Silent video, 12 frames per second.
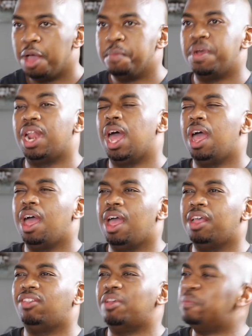But
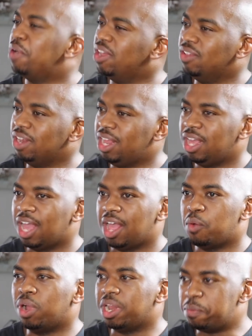surprisingly,
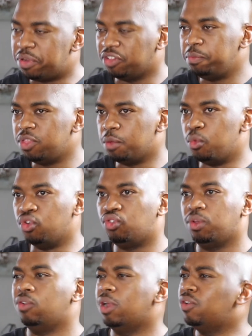what impressed me the most
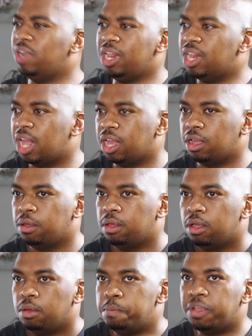was not really like
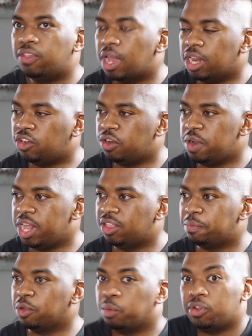metallurgy related,
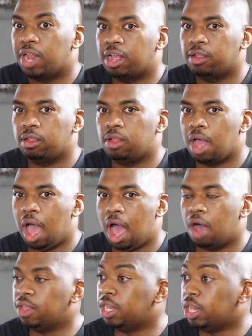but it was like how
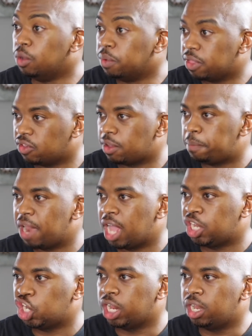they deal with the supply
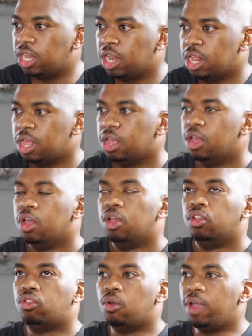chain.
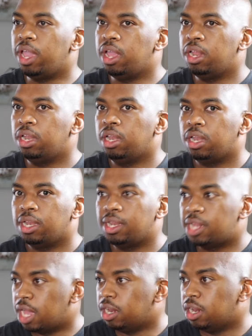So in
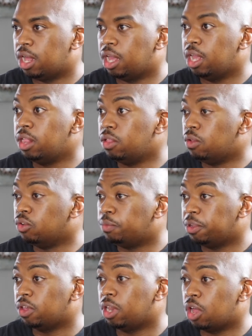Canada, in those
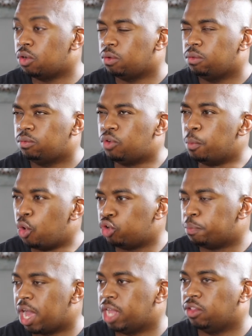particular remote
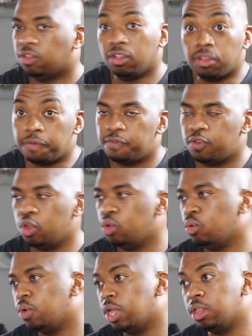mines, there's a
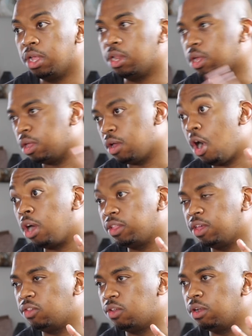few in the
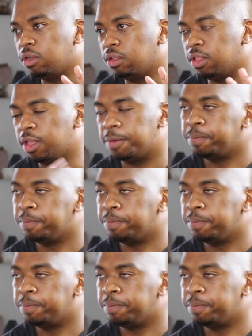Arctic Circle there.